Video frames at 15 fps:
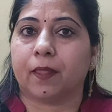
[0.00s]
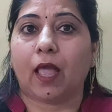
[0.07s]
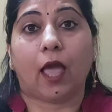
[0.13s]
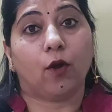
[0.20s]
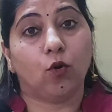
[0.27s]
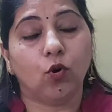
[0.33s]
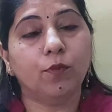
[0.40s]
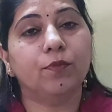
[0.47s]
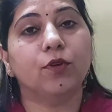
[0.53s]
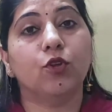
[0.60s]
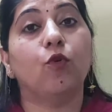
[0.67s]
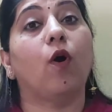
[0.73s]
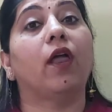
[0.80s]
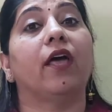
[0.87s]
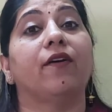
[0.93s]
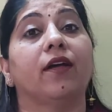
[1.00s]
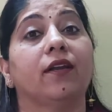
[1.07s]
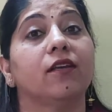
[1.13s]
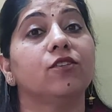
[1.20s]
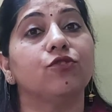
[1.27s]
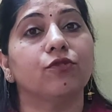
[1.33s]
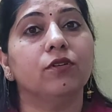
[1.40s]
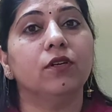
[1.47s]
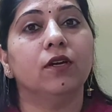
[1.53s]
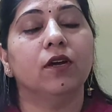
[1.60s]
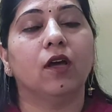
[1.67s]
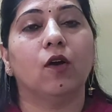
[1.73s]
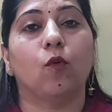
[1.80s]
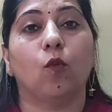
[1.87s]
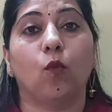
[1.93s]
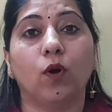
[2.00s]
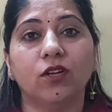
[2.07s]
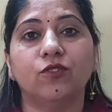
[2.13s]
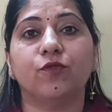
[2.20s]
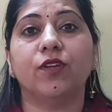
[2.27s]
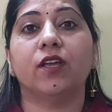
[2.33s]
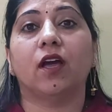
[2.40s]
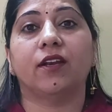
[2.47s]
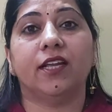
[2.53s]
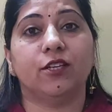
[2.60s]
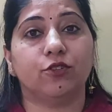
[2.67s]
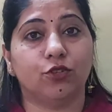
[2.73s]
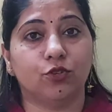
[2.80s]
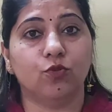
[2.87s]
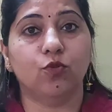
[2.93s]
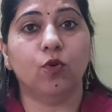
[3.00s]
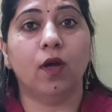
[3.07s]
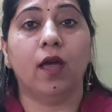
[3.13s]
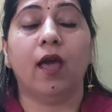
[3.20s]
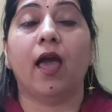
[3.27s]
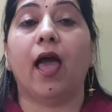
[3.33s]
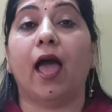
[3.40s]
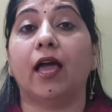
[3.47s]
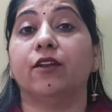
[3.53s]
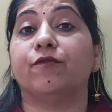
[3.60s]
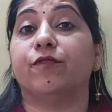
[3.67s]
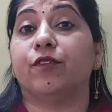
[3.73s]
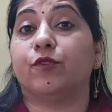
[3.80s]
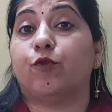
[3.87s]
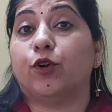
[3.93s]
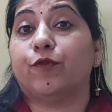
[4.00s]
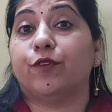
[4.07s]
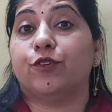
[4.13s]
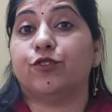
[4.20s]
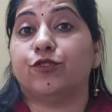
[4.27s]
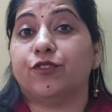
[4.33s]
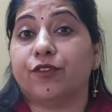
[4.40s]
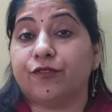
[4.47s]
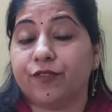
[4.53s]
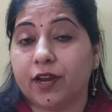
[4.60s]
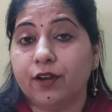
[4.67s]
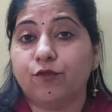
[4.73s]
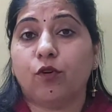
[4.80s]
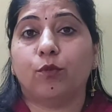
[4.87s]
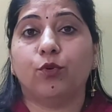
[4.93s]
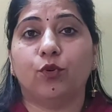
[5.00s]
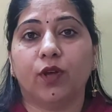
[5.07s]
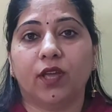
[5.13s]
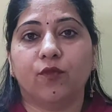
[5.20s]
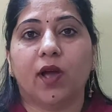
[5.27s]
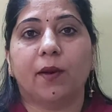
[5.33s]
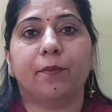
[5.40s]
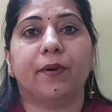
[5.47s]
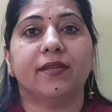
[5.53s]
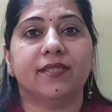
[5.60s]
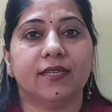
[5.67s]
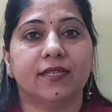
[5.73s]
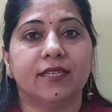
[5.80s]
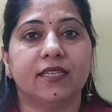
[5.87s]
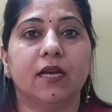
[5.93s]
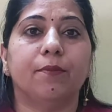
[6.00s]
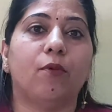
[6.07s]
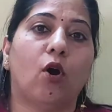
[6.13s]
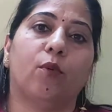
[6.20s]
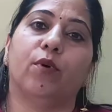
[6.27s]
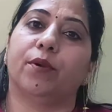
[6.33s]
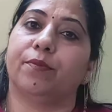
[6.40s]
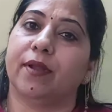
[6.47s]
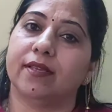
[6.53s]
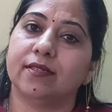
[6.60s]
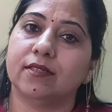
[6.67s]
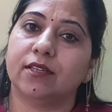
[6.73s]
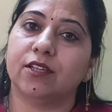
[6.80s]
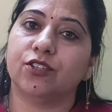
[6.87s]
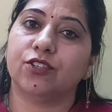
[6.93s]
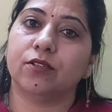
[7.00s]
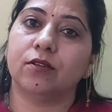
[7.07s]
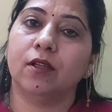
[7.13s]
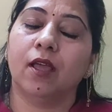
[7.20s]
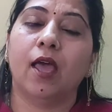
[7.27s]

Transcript: I hope you all have understood what we need to do and what we should refrain from doing while presenting a PowerPoint presentation,